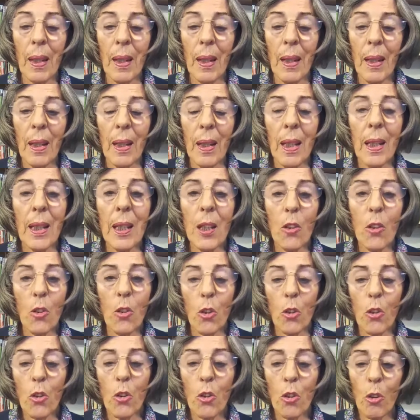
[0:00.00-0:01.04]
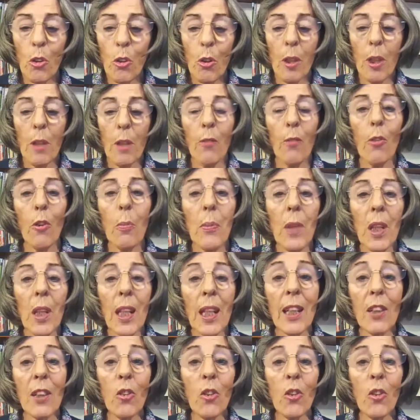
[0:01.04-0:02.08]
It is a story from the
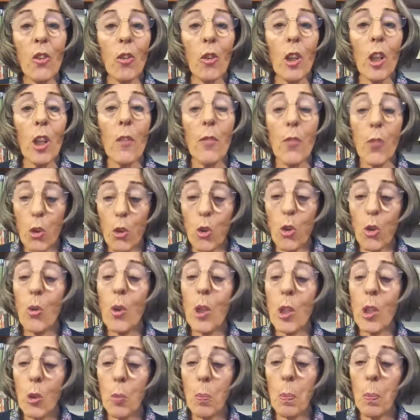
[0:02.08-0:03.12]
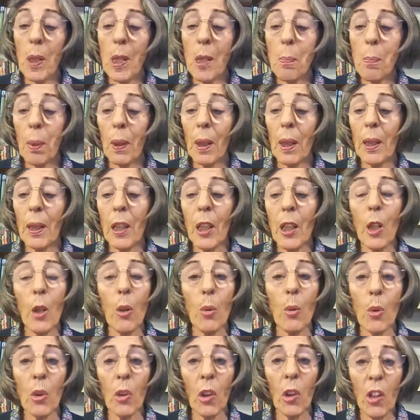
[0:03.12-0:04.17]
history of the Jewish people in the
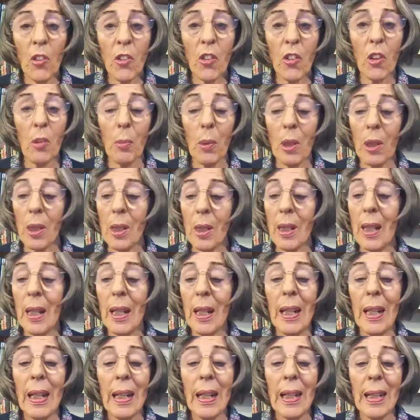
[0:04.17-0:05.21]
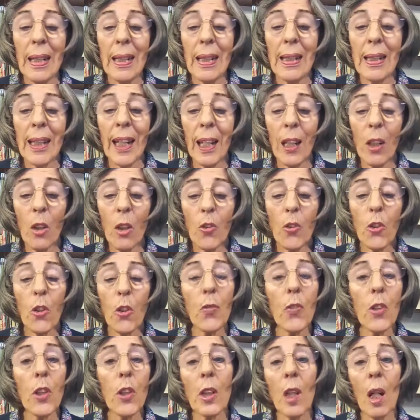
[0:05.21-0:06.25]
Old Testament. It tells
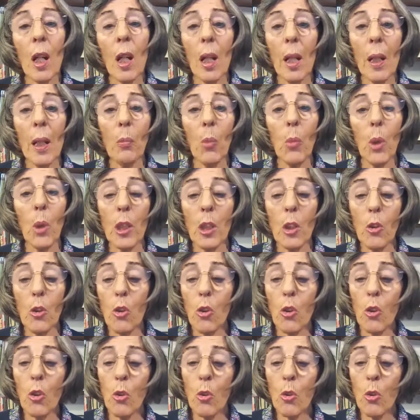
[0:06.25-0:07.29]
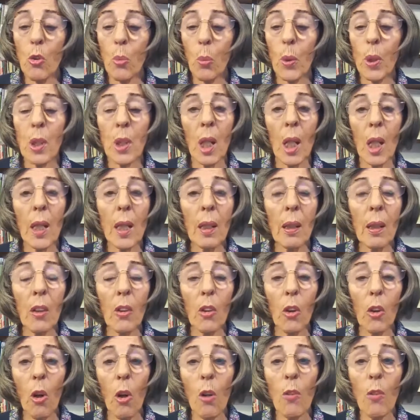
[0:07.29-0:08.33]
of the time when the Jews were taken
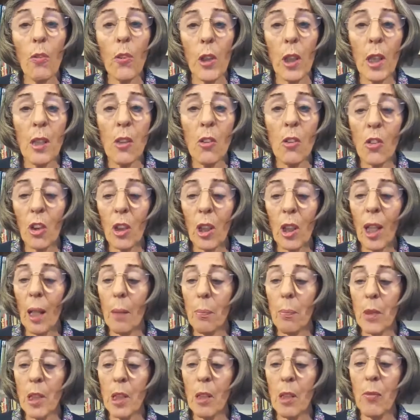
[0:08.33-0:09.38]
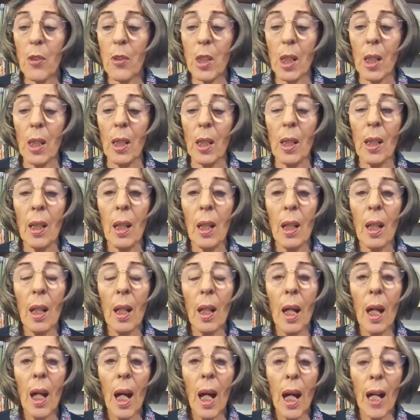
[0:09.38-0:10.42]
off into captivity
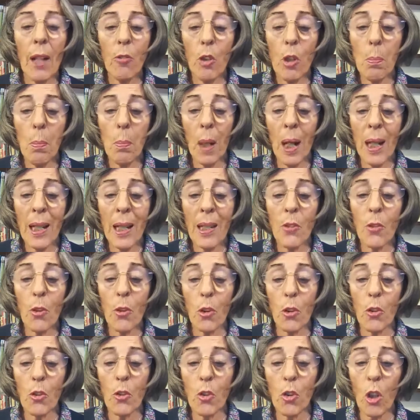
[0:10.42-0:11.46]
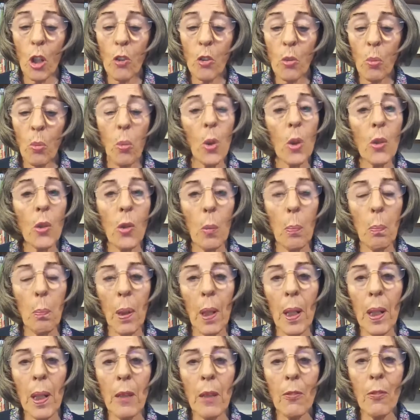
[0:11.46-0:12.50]
and reminds us just what a
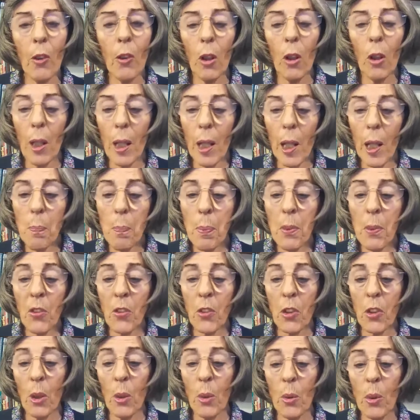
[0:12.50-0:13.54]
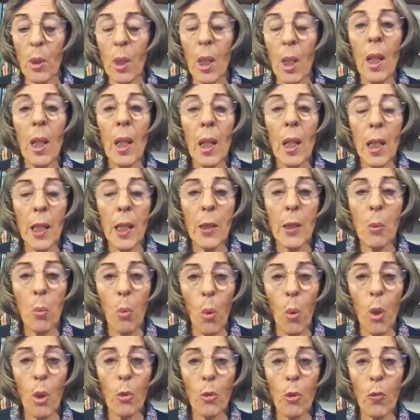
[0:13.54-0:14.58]
painful episode it
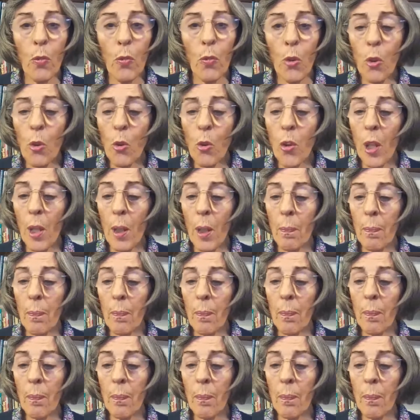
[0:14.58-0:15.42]
was for them.